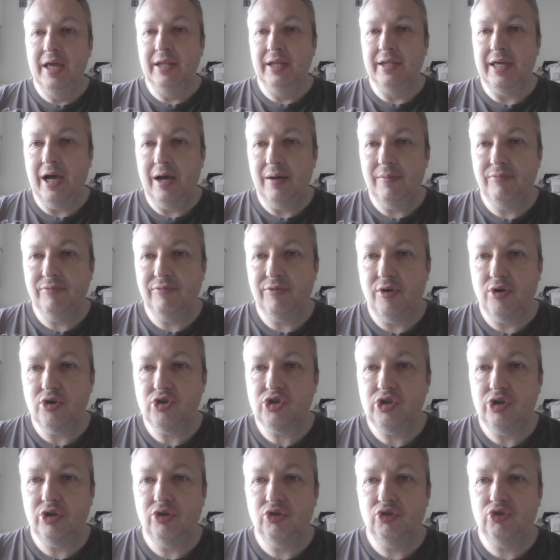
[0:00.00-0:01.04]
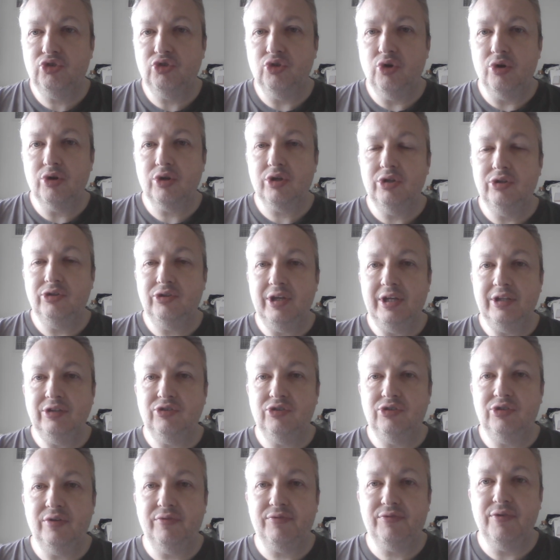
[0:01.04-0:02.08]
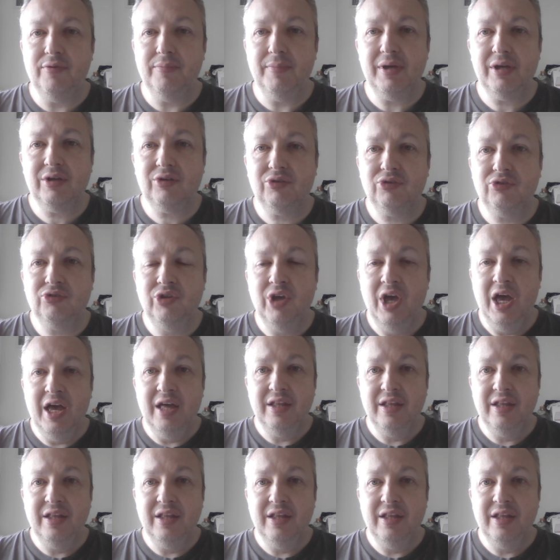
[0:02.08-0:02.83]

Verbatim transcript: The album version of the song contains a different mix